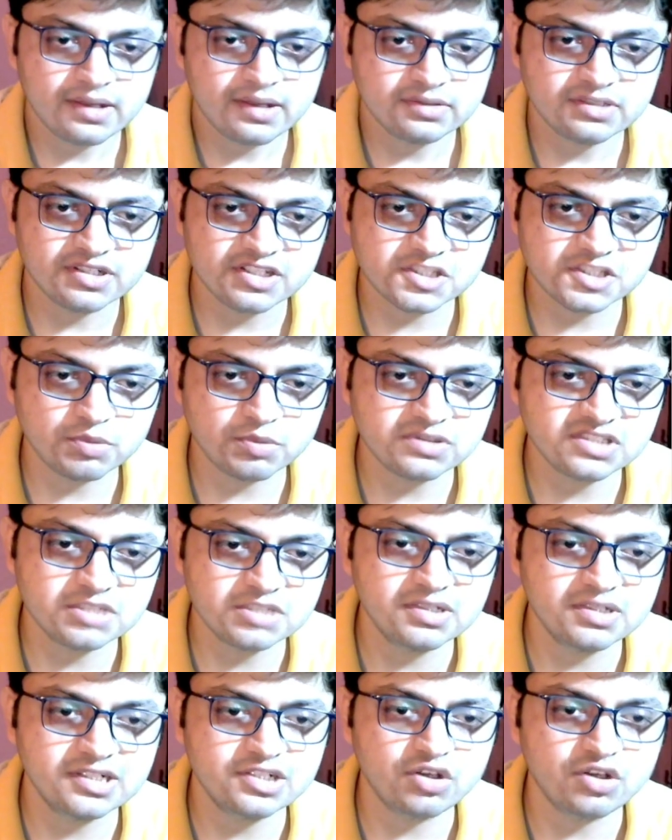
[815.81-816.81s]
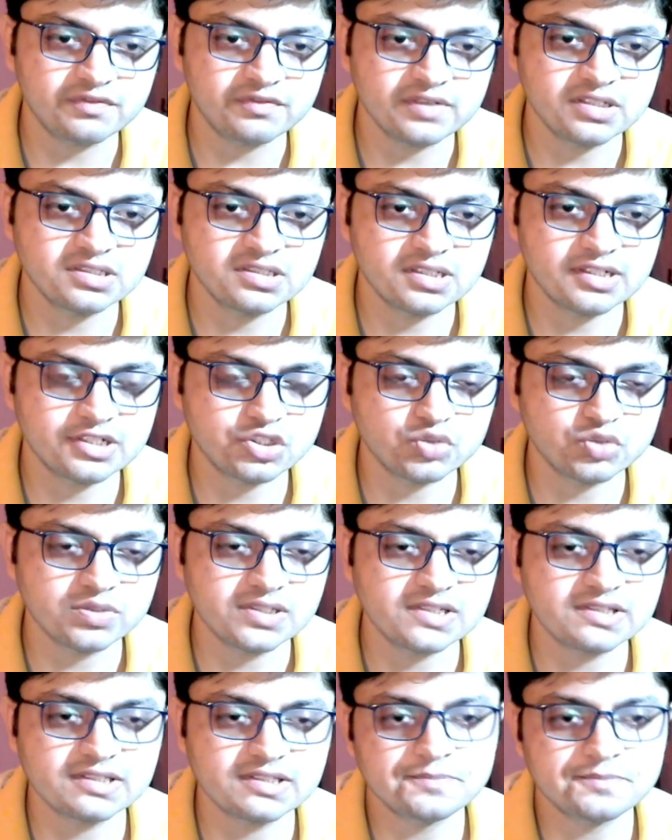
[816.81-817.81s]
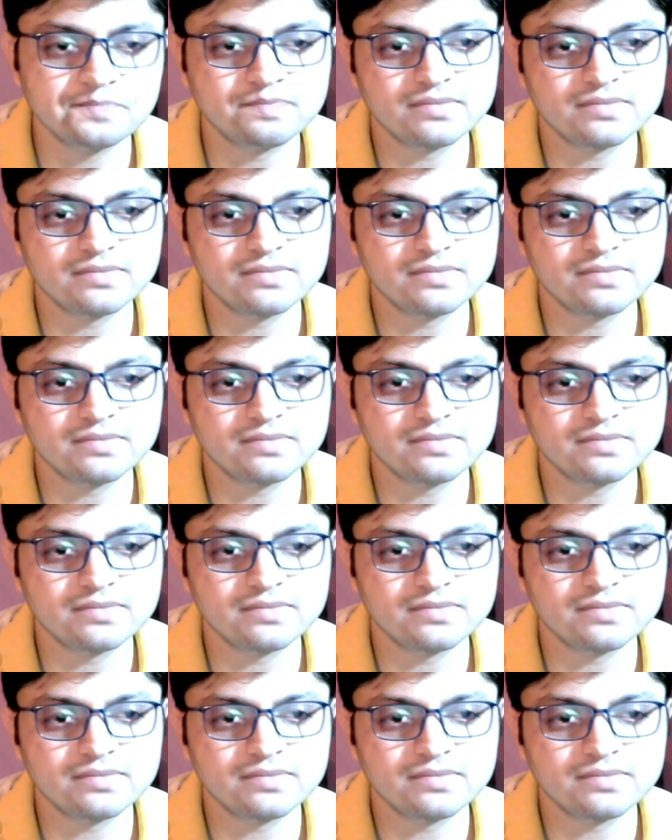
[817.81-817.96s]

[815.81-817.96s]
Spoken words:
the Responsibility of Intellectuals